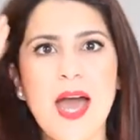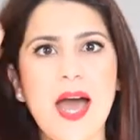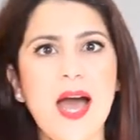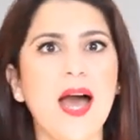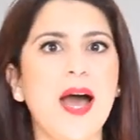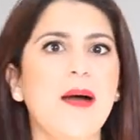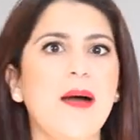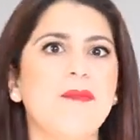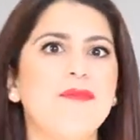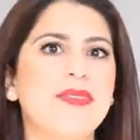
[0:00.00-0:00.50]

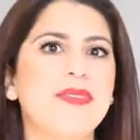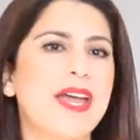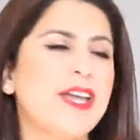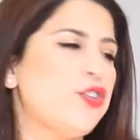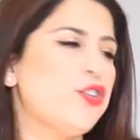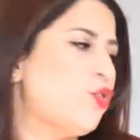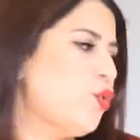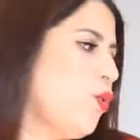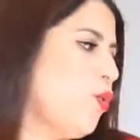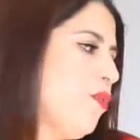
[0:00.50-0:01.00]

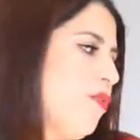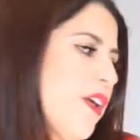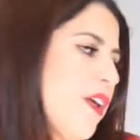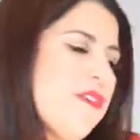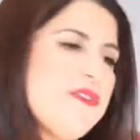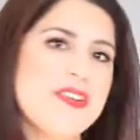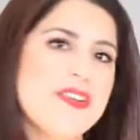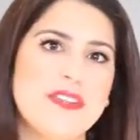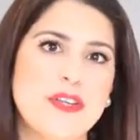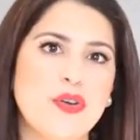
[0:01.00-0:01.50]
I do
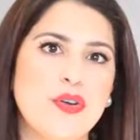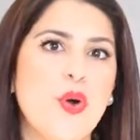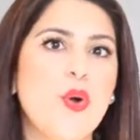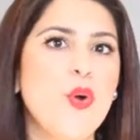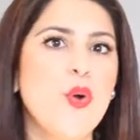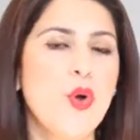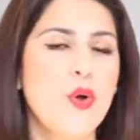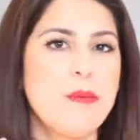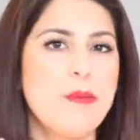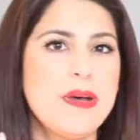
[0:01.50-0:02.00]
favorite the
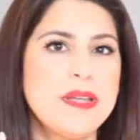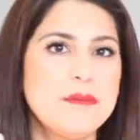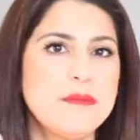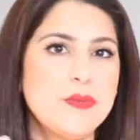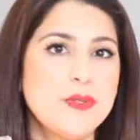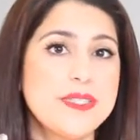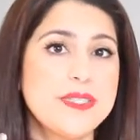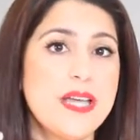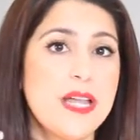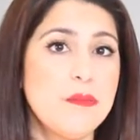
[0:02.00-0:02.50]
Coco
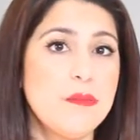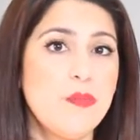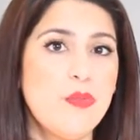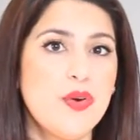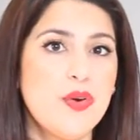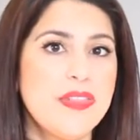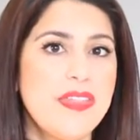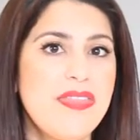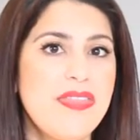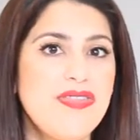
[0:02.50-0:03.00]
Mademoiselle
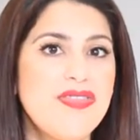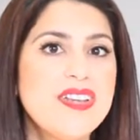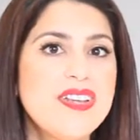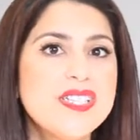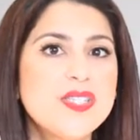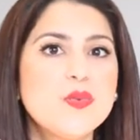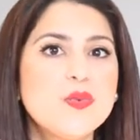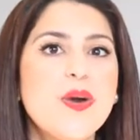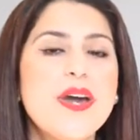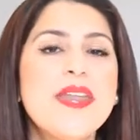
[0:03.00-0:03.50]
more than
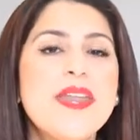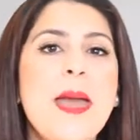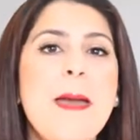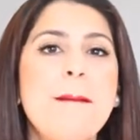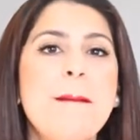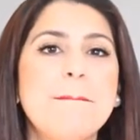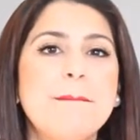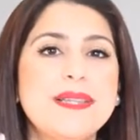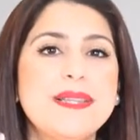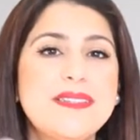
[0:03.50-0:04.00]
this one,
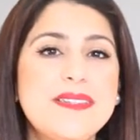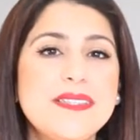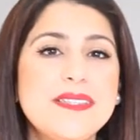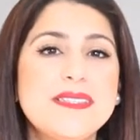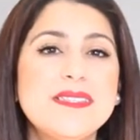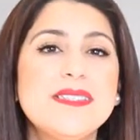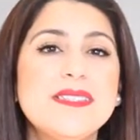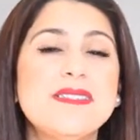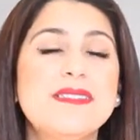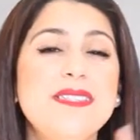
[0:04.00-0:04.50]
but
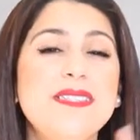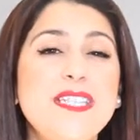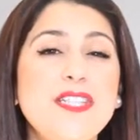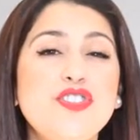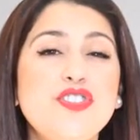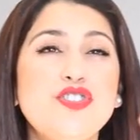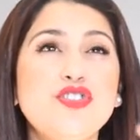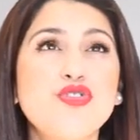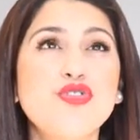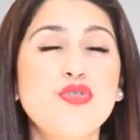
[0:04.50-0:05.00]
this is the
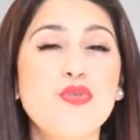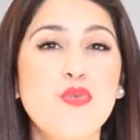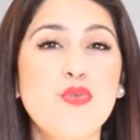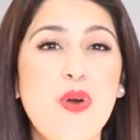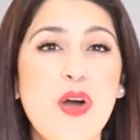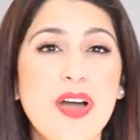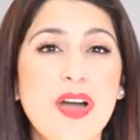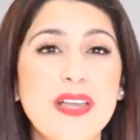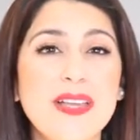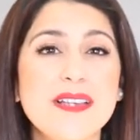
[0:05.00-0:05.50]

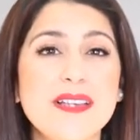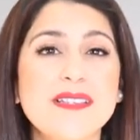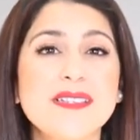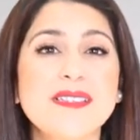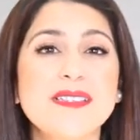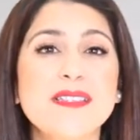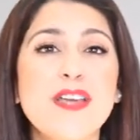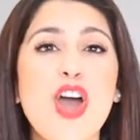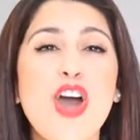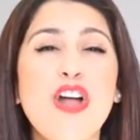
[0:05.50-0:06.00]

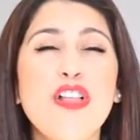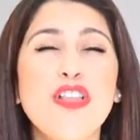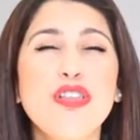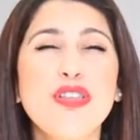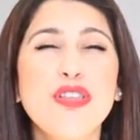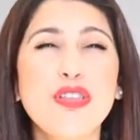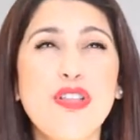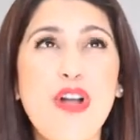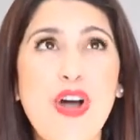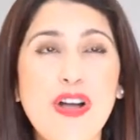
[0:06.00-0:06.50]
strongest,
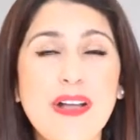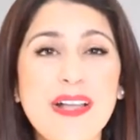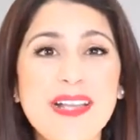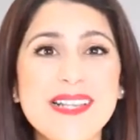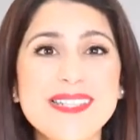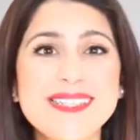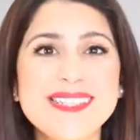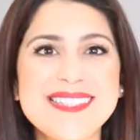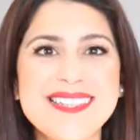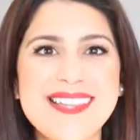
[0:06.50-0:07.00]

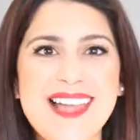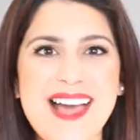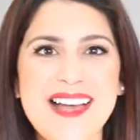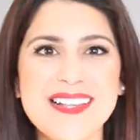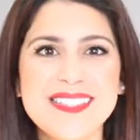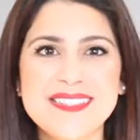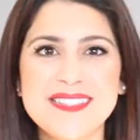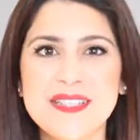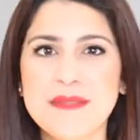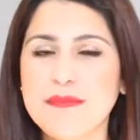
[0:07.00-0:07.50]
longest
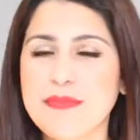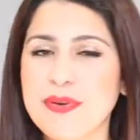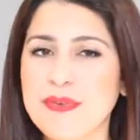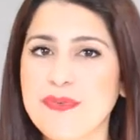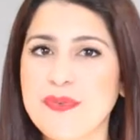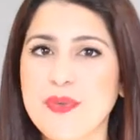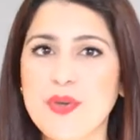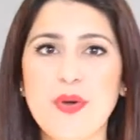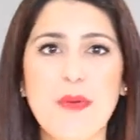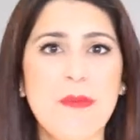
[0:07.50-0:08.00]
lasting
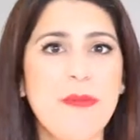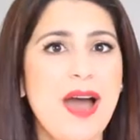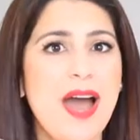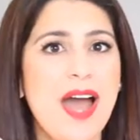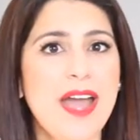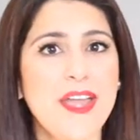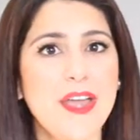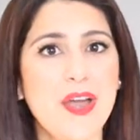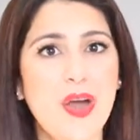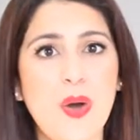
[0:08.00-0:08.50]
perfume
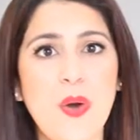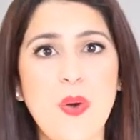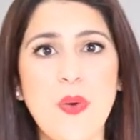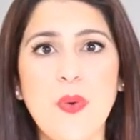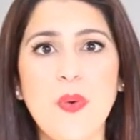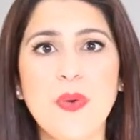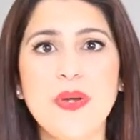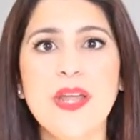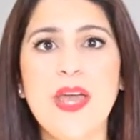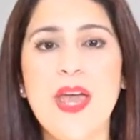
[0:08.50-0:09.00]
I
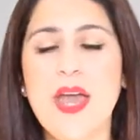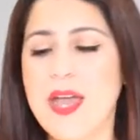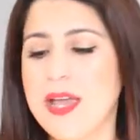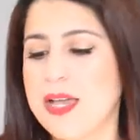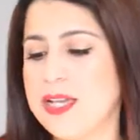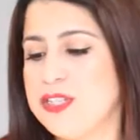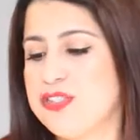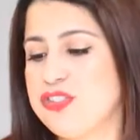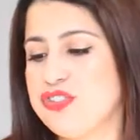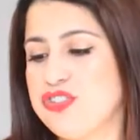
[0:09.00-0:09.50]
own.
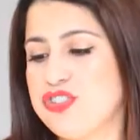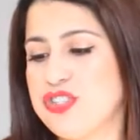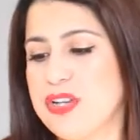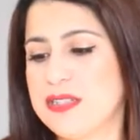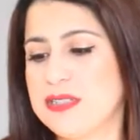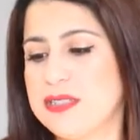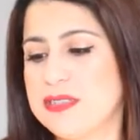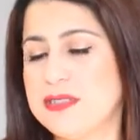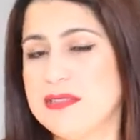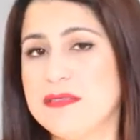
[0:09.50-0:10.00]
It's
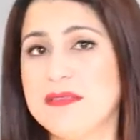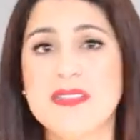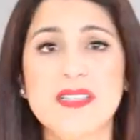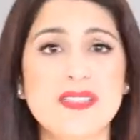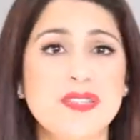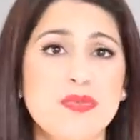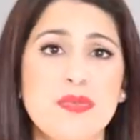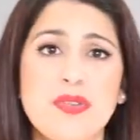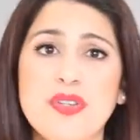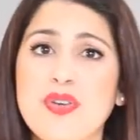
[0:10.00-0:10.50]
just,
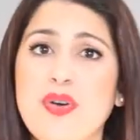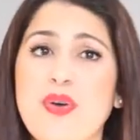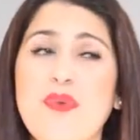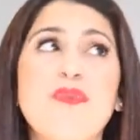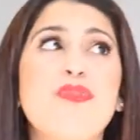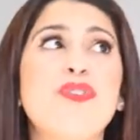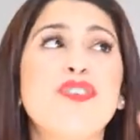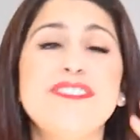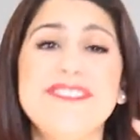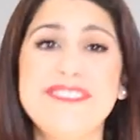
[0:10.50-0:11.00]
this will go
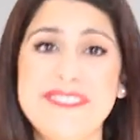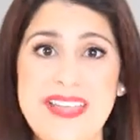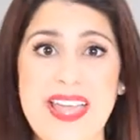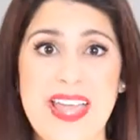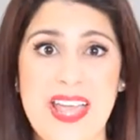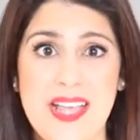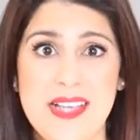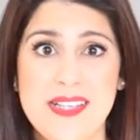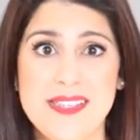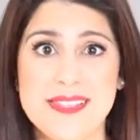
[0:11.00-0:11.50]
for
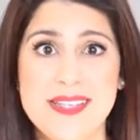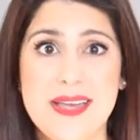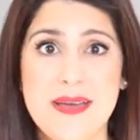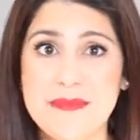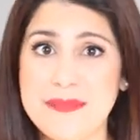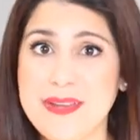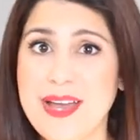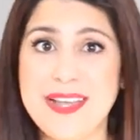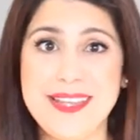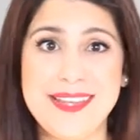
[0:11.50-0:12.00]
days.
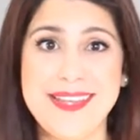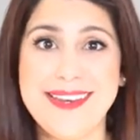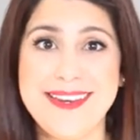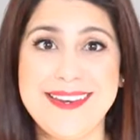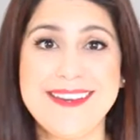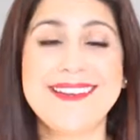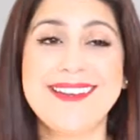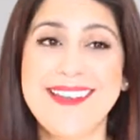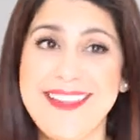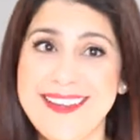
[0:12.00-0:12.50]
I'm not
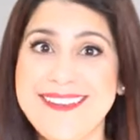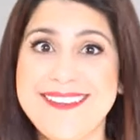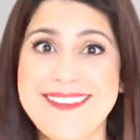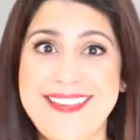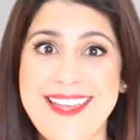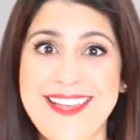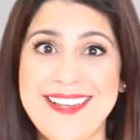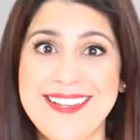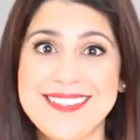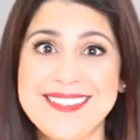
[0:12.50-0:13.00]
kidding,
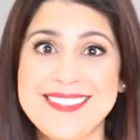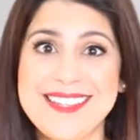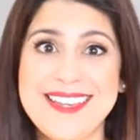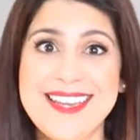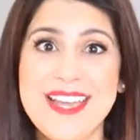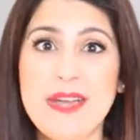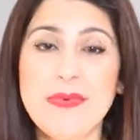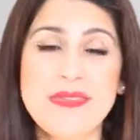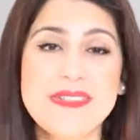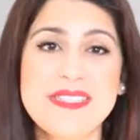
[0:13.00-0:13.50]
days.
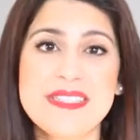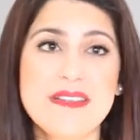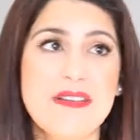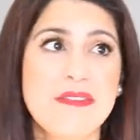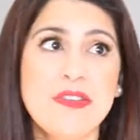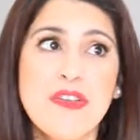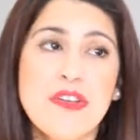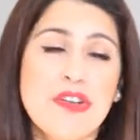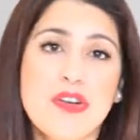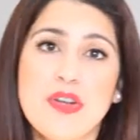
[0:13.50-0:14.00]
It would,
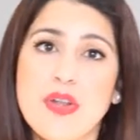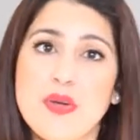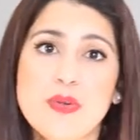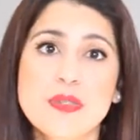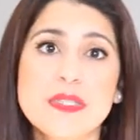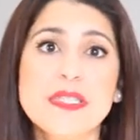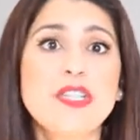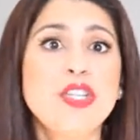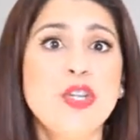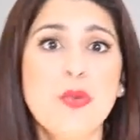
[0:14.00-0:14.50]
your
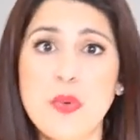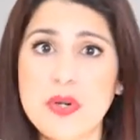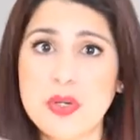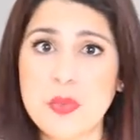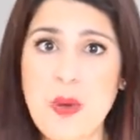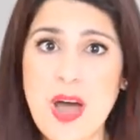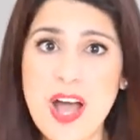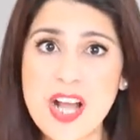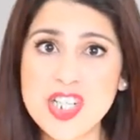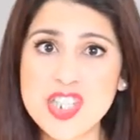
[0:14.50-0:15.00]
clothes, you
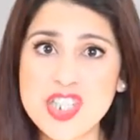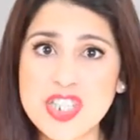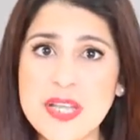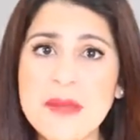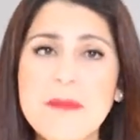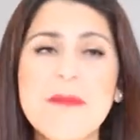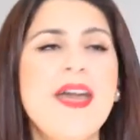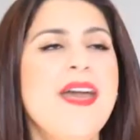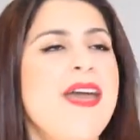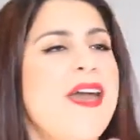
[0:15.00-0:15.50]
would wash
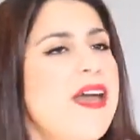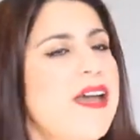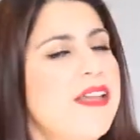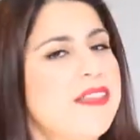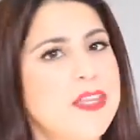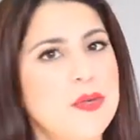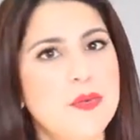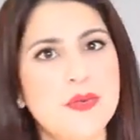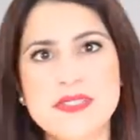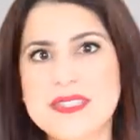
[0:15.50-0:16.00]
them
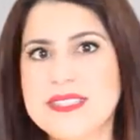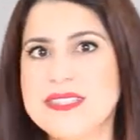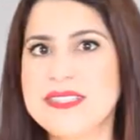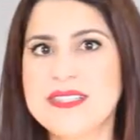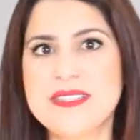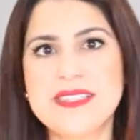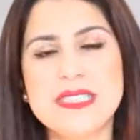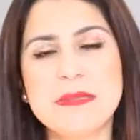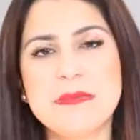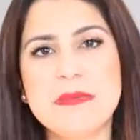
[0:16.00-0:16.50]
and they would
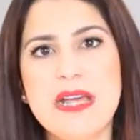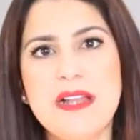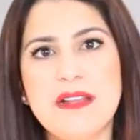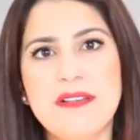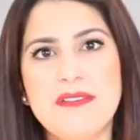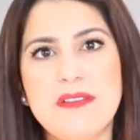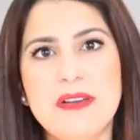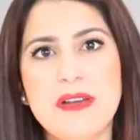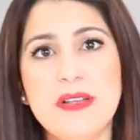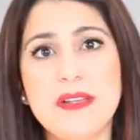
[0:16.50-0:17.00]
still
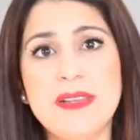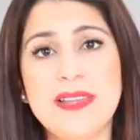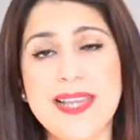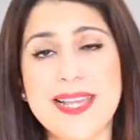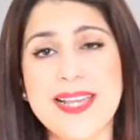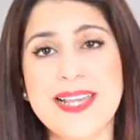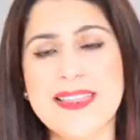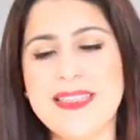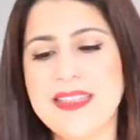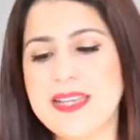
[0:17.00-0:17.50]
smell
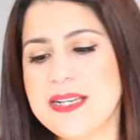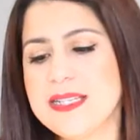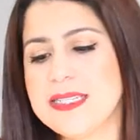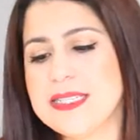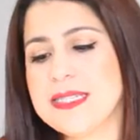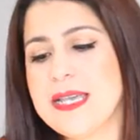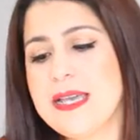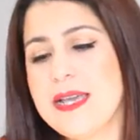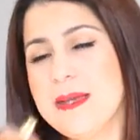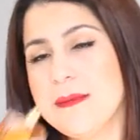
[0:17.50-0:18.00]
like this.